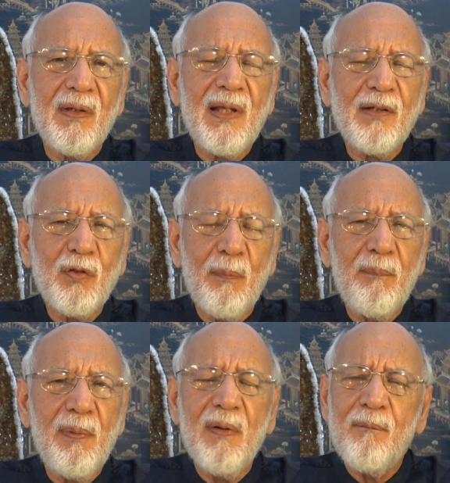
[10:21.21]
Get your,
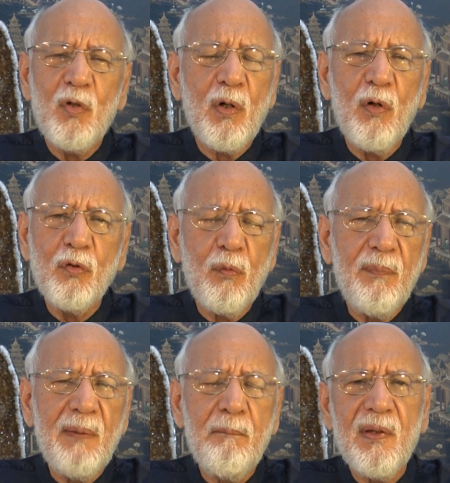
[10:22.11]
you're going to
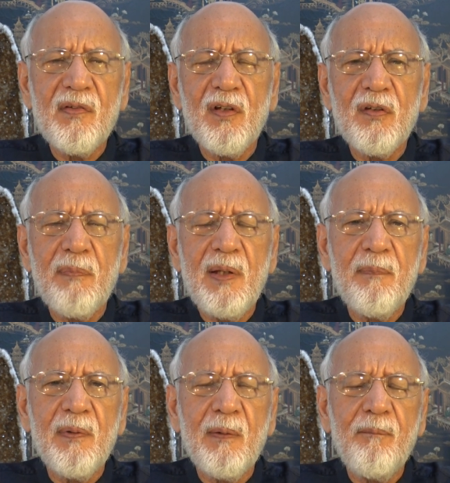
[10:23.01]
meet business
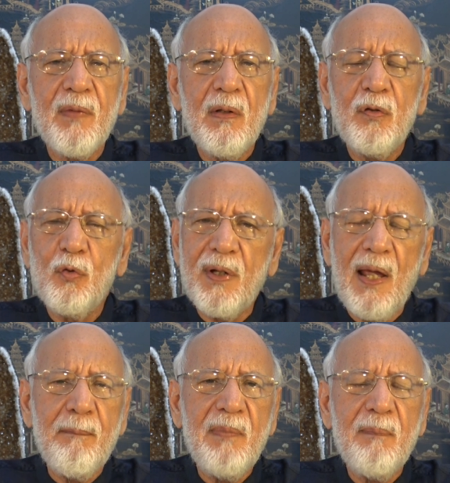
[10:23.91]
people. You
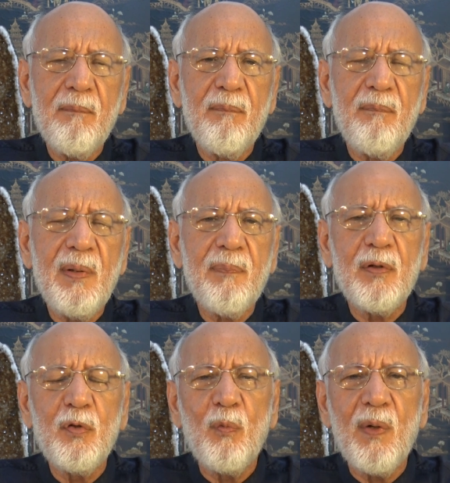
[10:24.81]
can meet
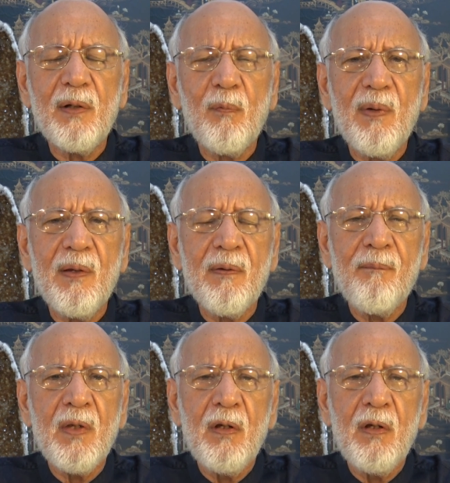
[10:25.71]
people you work with.